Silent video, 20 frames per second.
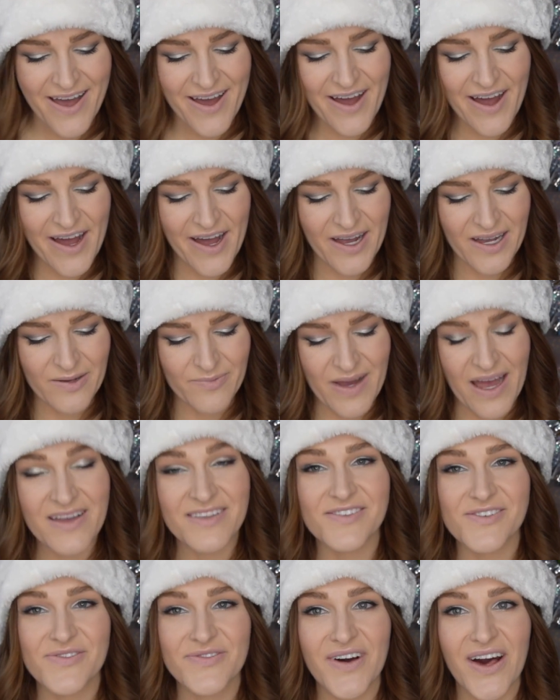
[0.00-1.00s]
Um,
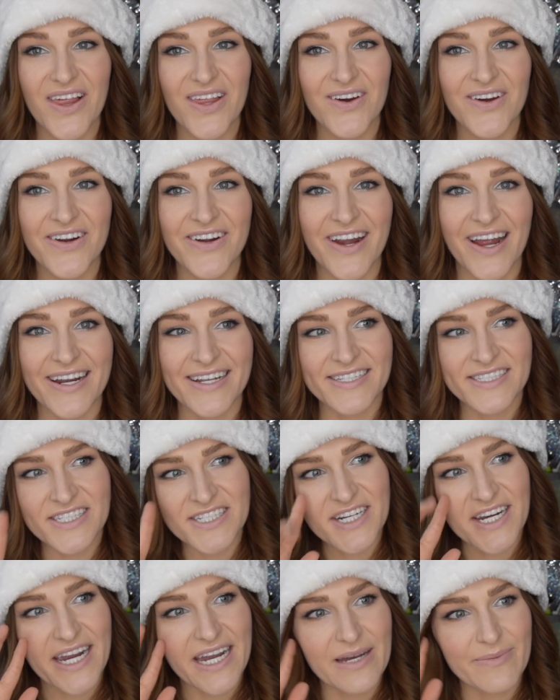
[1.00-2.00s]
I do follow her on
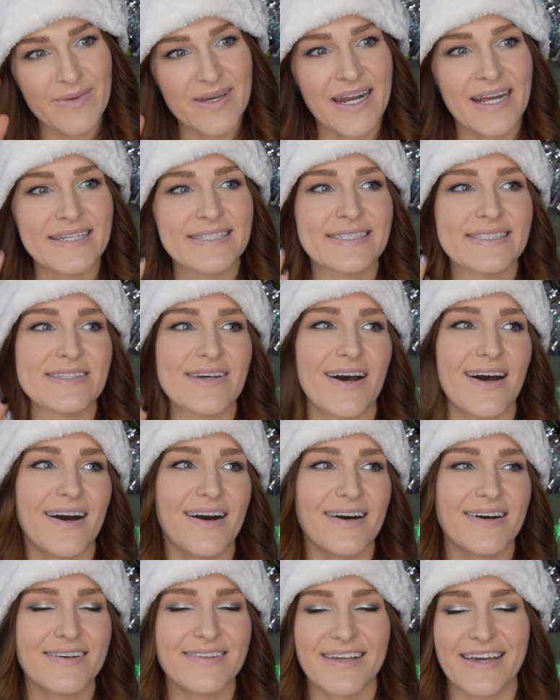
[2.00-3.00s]
Instagram and I
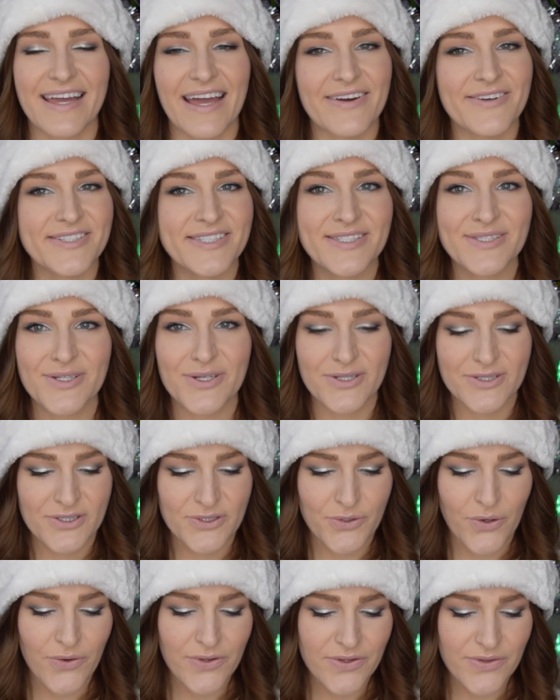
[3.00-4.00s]
saw, like I was
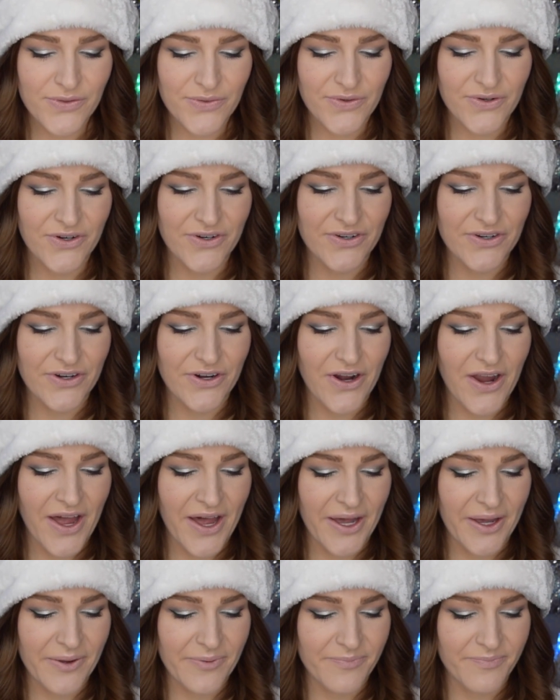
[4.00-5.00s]
scrolling through her,
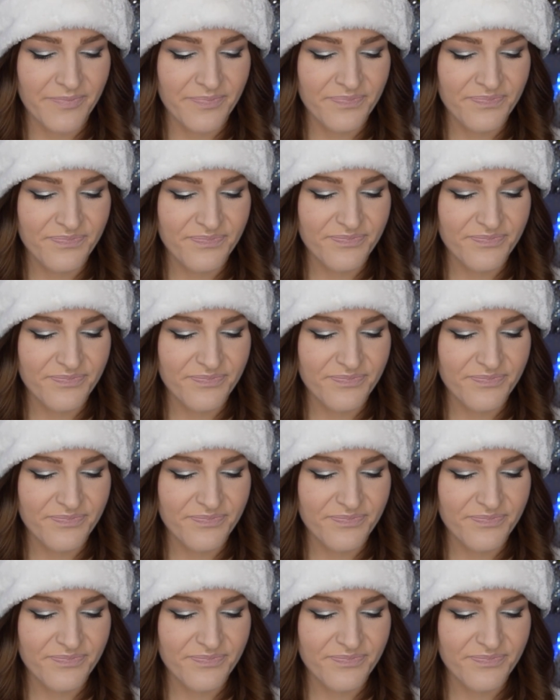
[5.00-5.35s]
um,